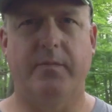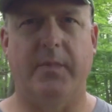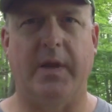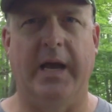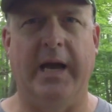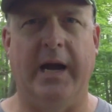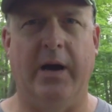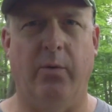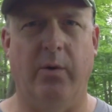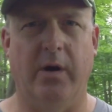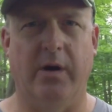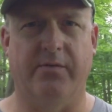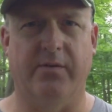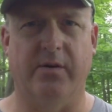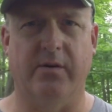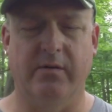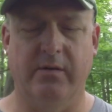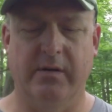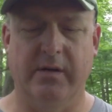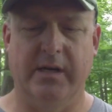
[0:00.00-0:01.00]

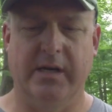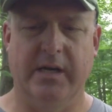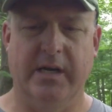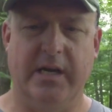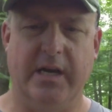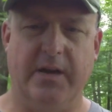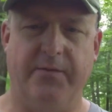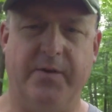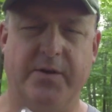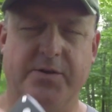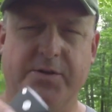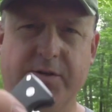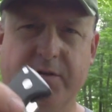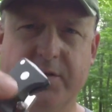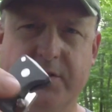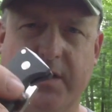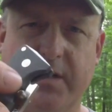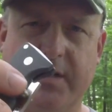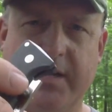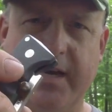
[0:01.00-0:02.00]
However, if you
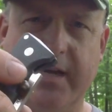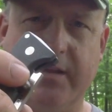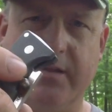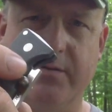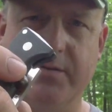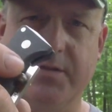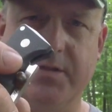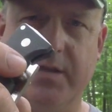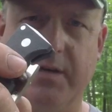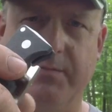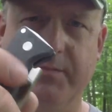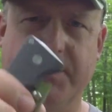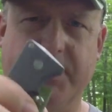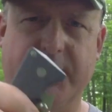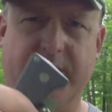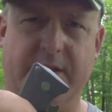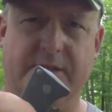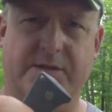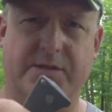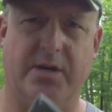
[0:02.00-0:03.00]
choose to take those thumb
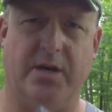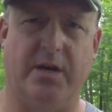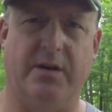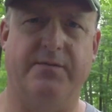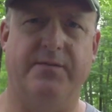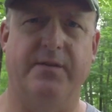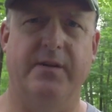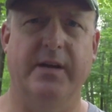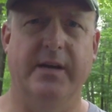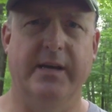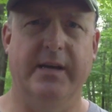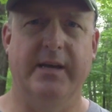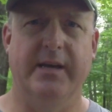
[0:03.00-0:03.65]
studs off,